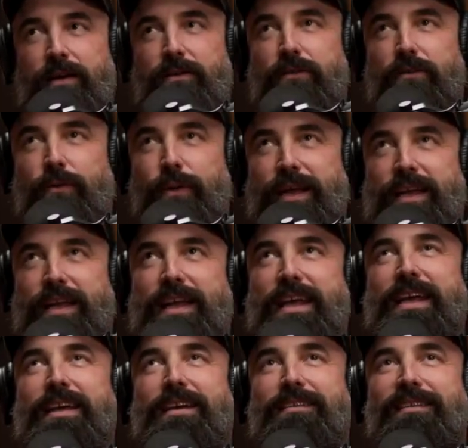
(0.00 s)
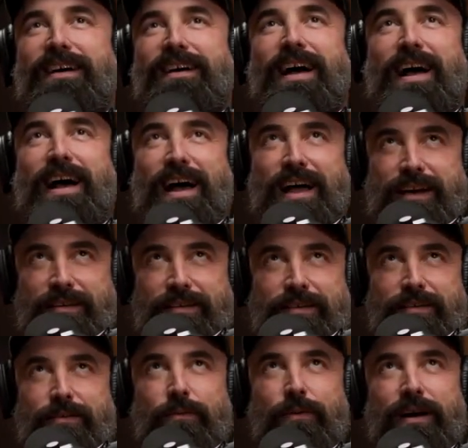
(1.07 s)
do we need to hunt
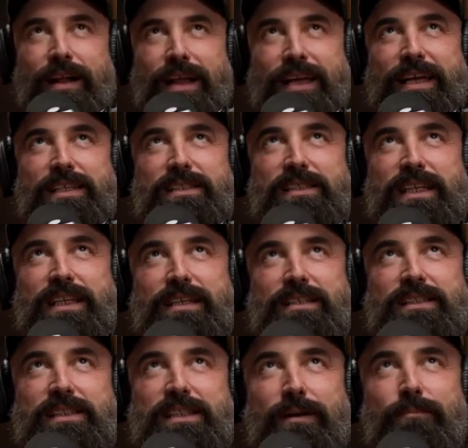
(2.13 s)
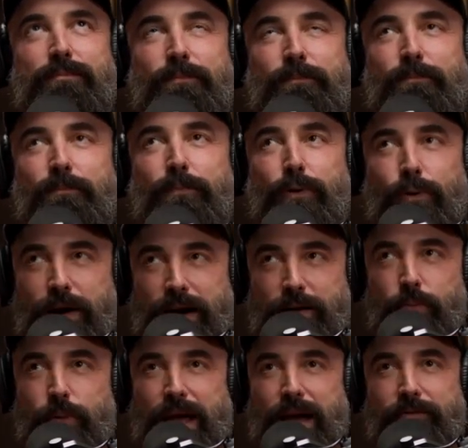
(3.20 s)
well i guess at some point
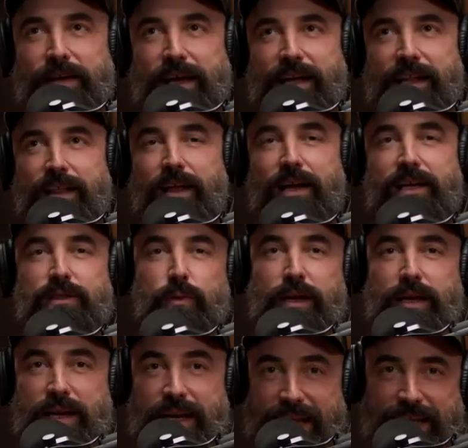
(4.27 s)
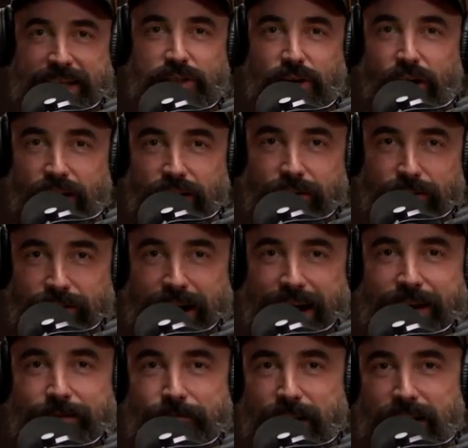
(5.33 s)
we have to analyze what needs are
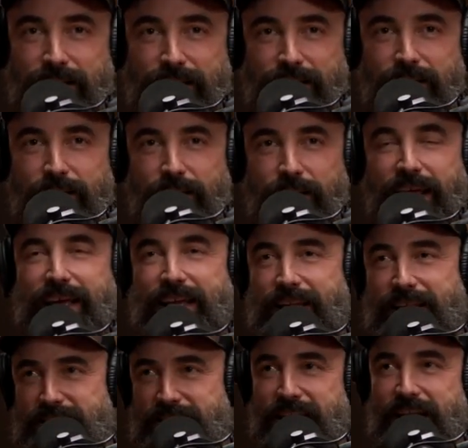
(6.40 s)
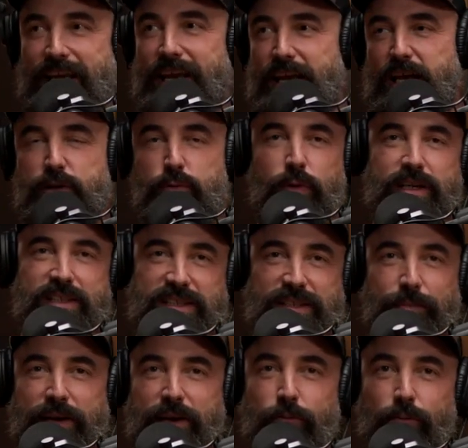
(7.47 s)
right like in this day and age what does
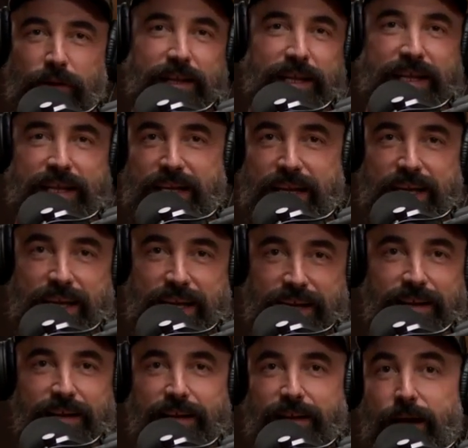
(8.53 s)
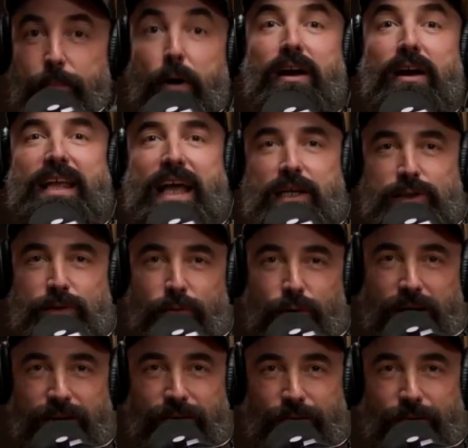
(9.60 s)
somebody really need a podcast for
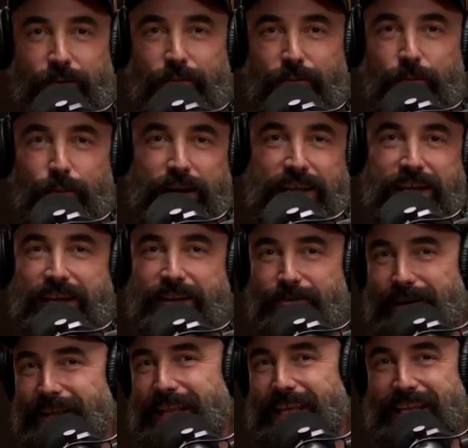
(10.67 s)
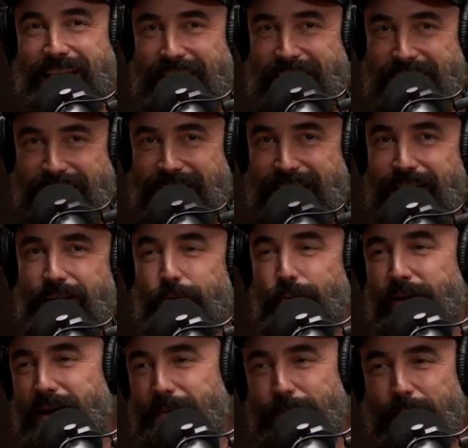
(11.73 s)
what do you really need?
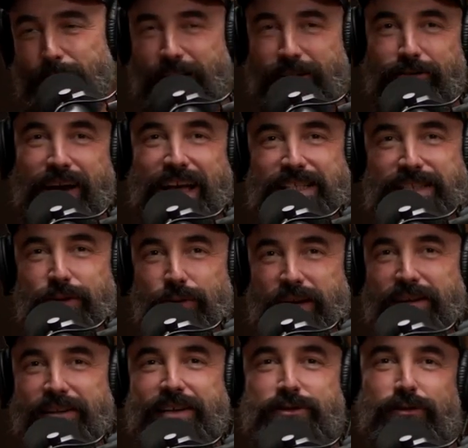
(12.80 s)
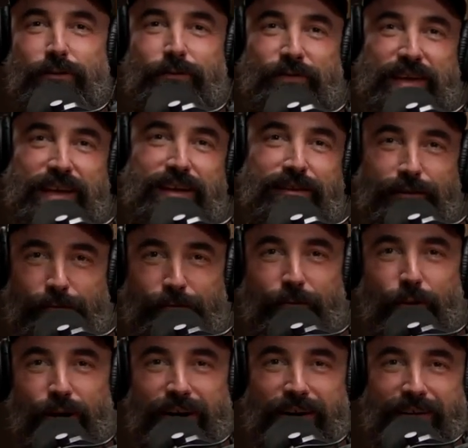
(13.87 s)
You've got public transit. What do you need your own vehicle
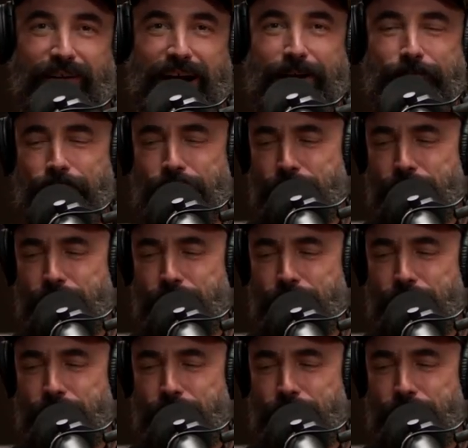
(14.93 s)
for? Right.